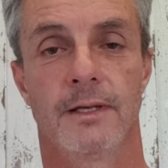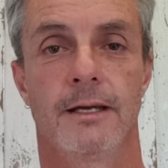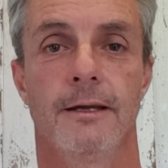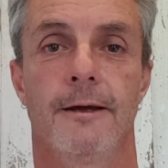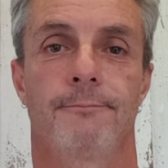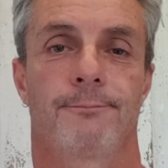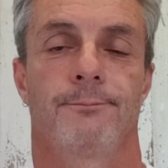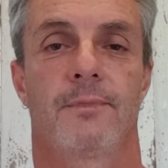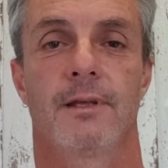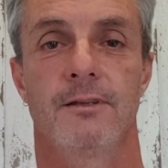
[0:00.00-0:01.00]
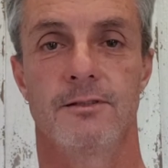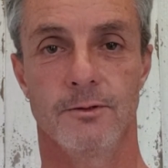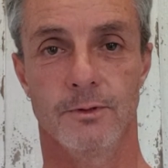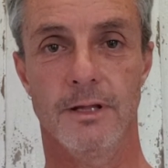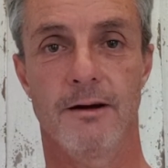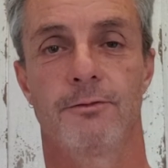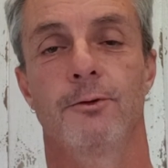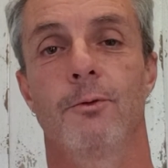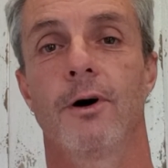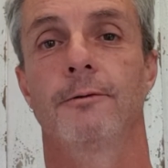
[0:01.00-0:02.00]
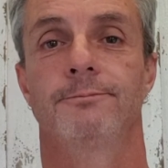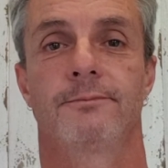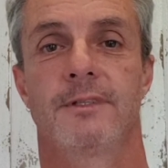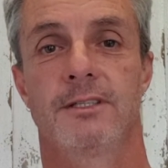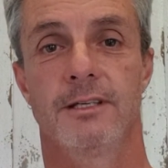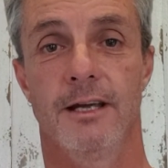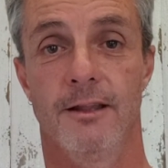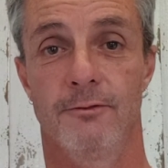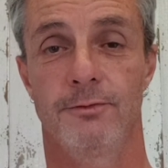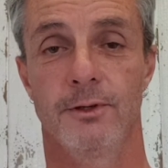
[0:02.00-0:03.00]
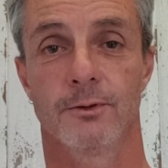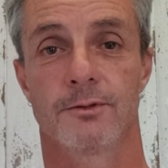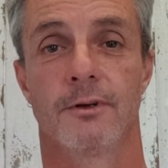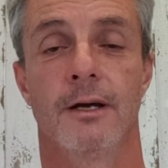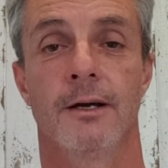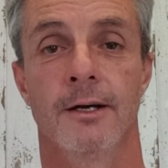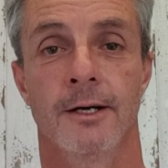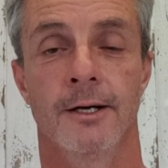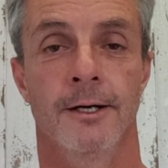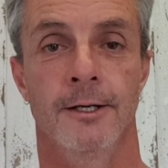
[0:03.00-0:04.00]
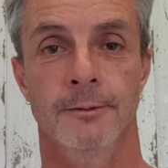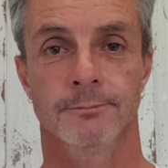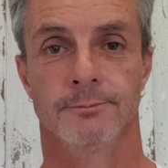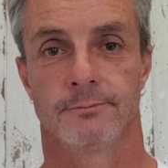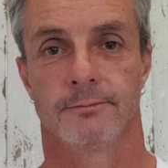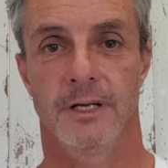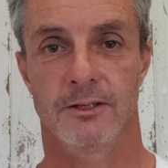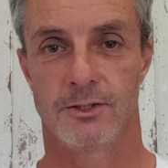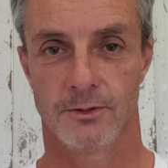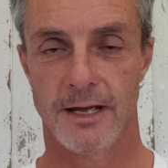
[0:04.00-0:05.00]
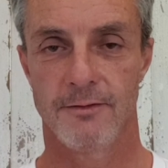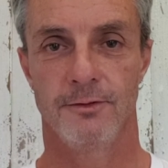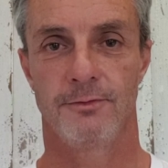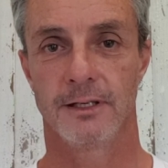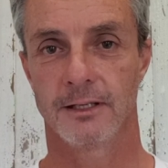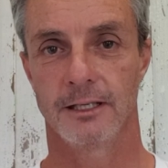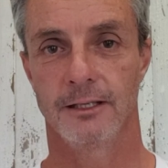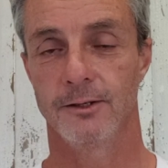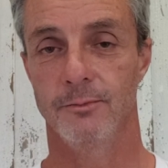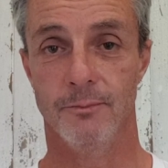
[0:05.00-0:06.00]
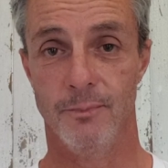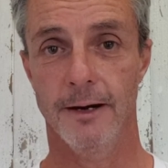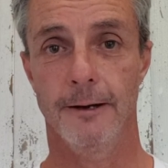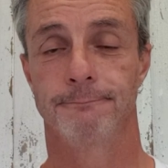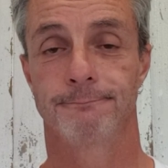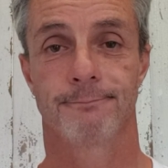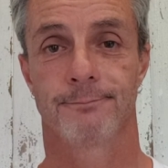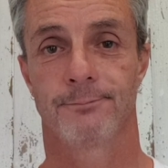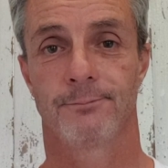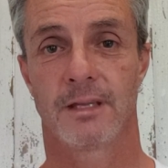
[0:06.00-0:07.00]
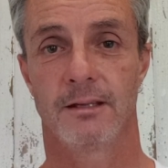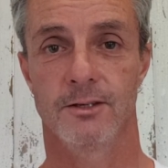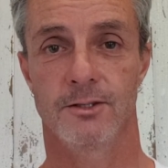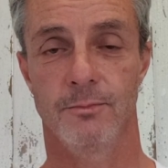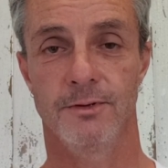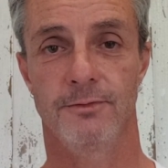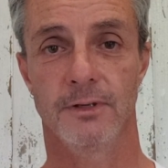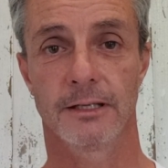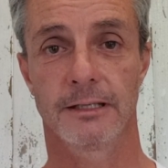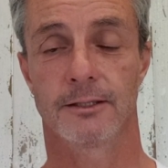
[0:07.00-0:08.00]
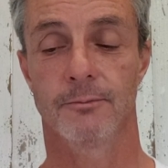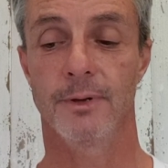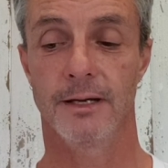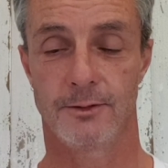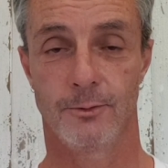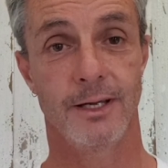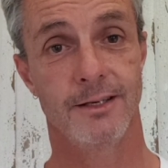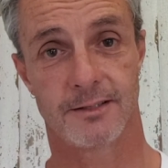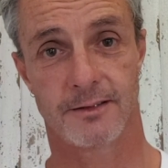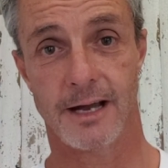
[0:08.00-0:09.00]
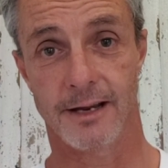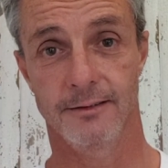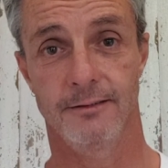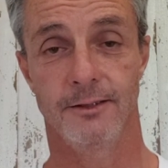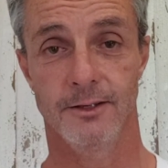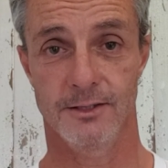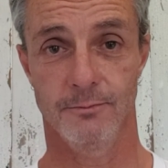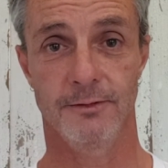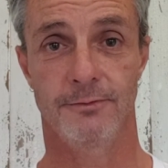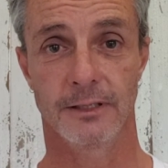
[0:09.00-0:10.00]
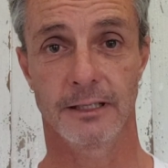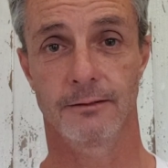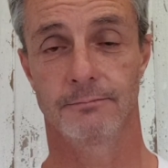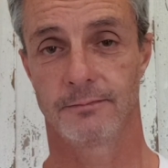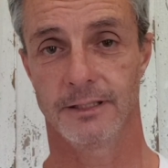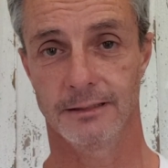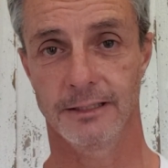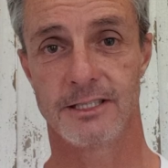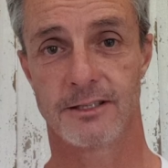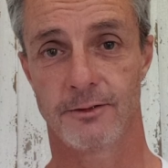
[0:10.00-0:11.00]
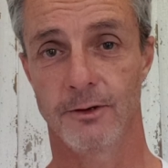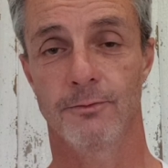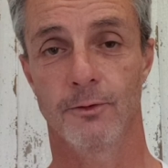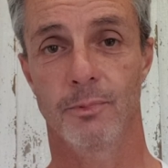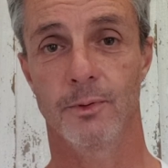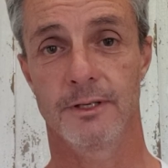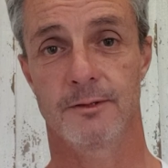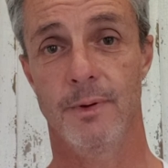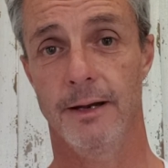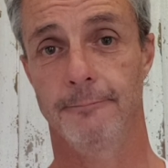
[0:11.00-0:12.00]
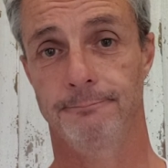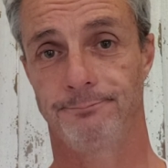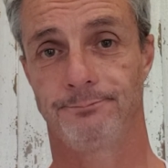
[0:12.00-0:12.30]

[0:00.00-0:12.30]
Okay, and sit with that for a while. Let's see how that feels. Now, should have you feeling a little bit better. You should be feeling, compared to where you started, you should be feeling at least 3 or 4 points better.